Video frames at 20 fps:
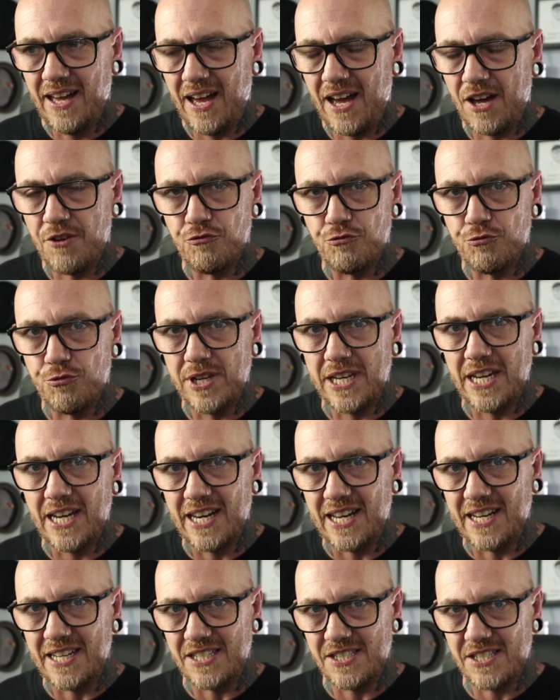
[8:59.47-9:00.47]
and
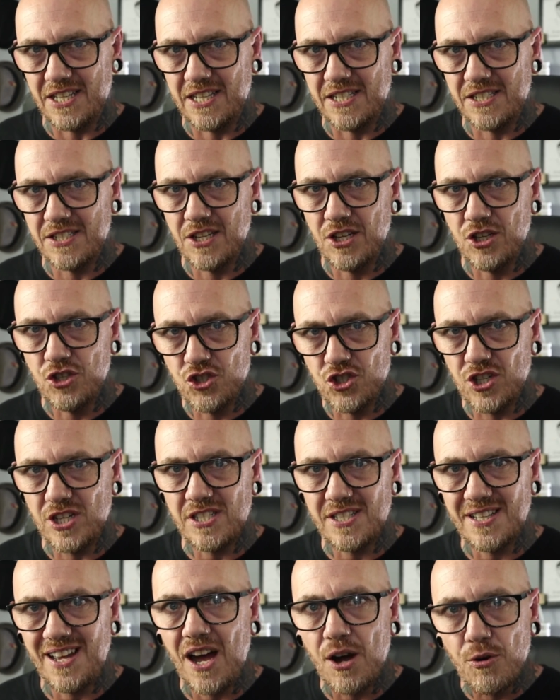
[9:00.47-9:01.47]
realizes
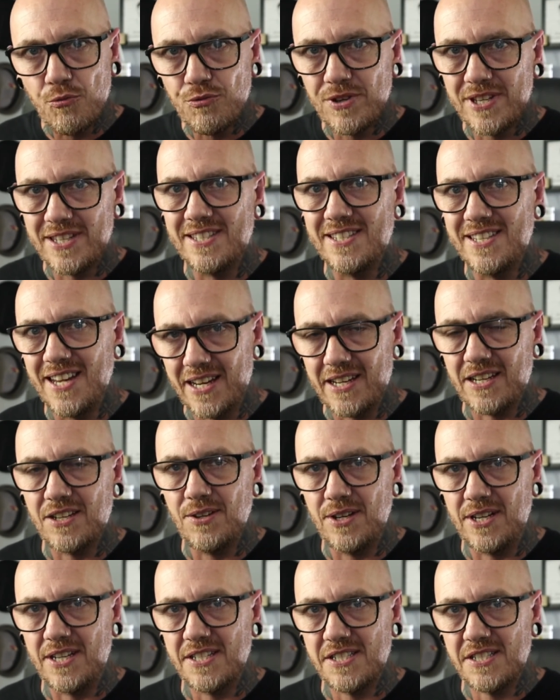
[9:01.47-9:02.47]
just how
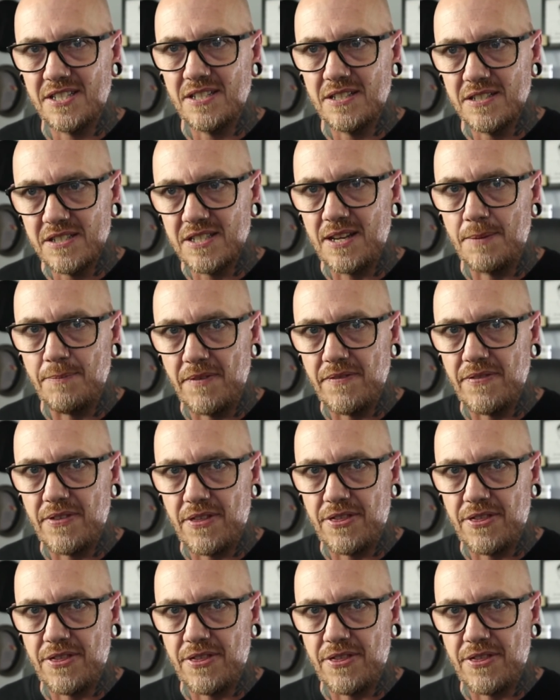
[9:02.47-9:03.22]
ridiculous some of the